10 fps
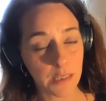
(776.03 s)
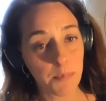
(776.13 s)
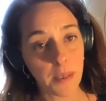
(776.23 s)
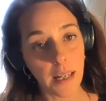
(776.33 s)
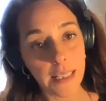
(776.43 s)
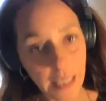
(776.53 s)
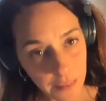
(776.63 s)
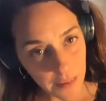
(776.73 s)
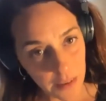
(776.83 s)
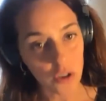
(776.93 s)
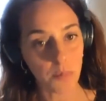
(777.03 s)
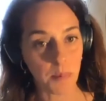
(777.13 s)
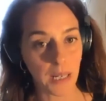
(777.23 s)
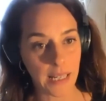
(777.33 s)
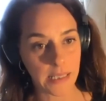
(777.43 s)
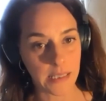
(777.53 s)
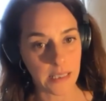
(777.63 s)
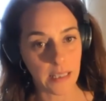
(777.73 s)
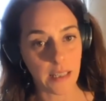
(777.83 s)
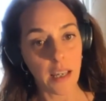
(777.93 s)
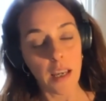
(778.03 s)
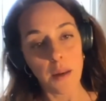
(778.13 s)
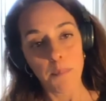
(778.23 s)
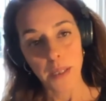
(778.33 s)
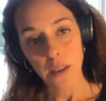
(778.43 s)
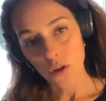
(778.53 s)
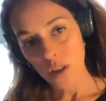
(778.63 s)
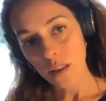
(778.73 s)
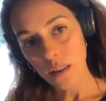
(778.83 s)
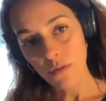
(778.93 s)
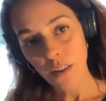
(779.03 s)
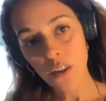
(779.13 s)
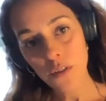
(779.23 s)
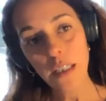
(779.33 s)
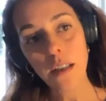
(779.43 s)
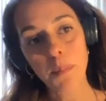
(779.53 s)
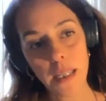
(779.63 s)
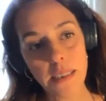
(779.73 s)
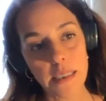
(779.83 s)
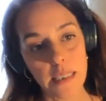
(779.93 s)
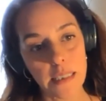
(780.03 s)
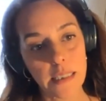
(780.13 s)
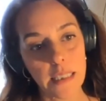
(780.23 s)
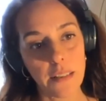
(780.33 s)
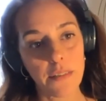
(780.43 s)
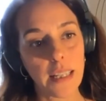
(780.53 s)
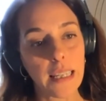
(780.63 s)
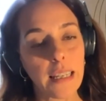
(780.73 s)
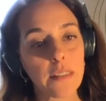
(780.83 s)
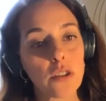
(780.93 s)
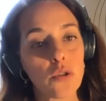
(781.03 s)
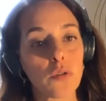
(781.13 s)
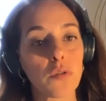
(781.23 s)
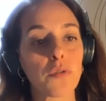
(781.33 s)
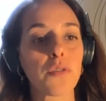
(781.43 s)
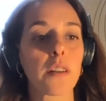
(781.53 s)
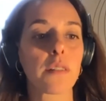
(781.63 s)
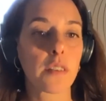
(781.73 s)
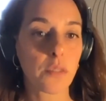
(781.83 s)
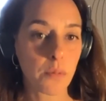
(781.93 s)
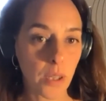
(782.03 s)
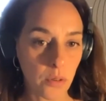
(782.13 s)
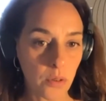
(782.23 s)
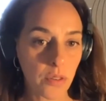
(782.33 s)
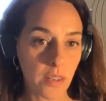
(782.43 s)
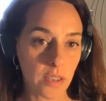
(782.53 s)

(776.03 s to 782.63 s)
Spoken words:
But again, there's complexity, because her devouring capacities, if they lead to further growth and